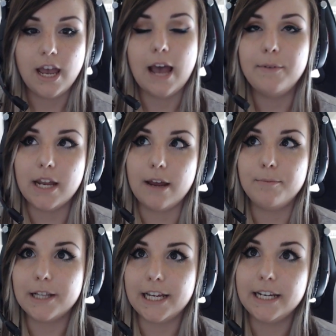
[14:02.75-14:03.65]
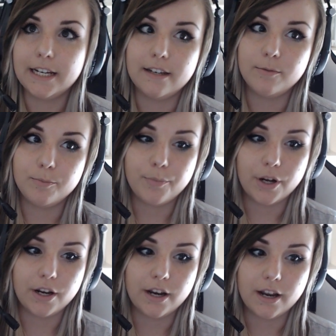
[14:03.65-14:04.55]
I mean, I played it,
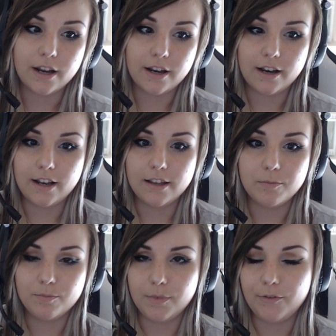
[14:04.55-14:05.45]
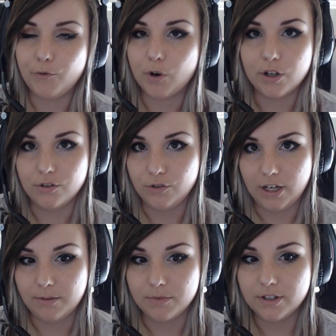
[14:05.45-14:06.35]
but maybe 1 or 2
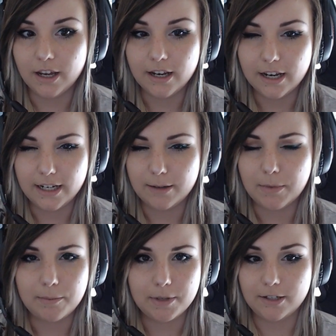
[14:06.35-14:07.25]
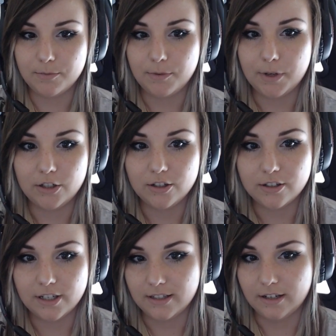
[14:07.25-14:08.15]
games, and I did my placement matches.
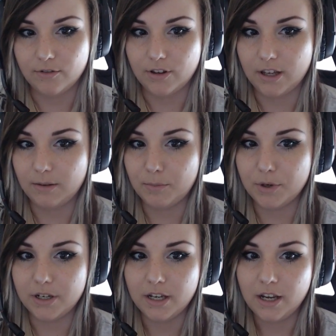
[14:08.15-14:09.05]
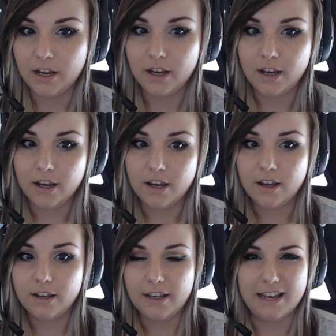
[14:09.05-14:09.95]
That's everything. But
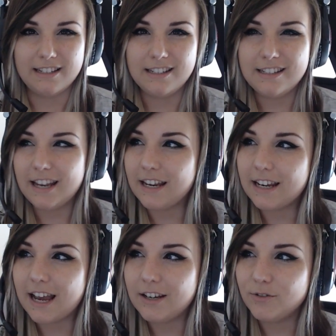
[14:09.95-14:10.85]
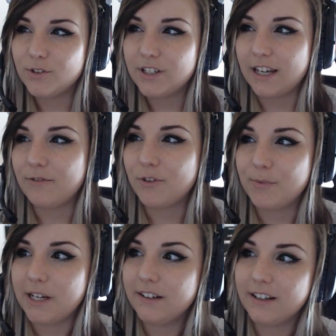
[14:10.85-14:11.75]
yeah, since that, it kind of ruined the game for
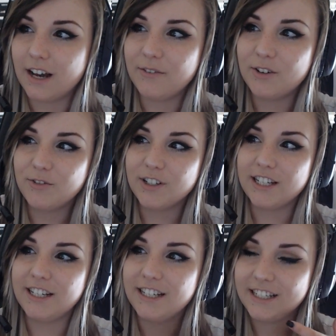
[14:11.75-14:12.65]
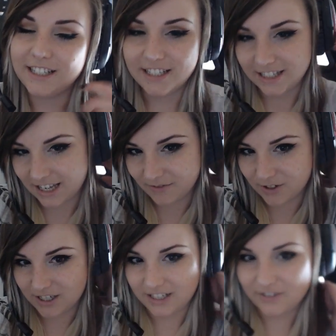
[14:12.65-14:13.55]
me. I'm not really that
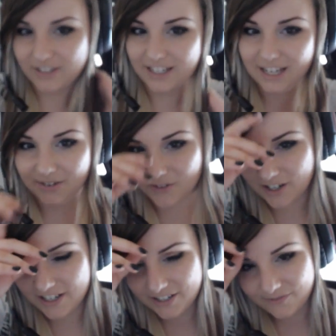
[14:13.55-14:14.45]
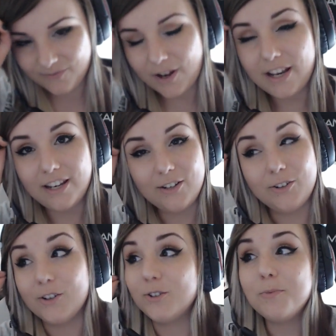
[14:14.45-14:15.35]
much into League anymore, but who
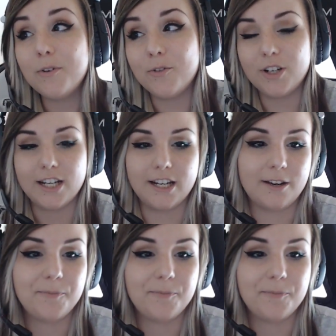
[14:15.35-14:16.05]
knows, maybe one day again.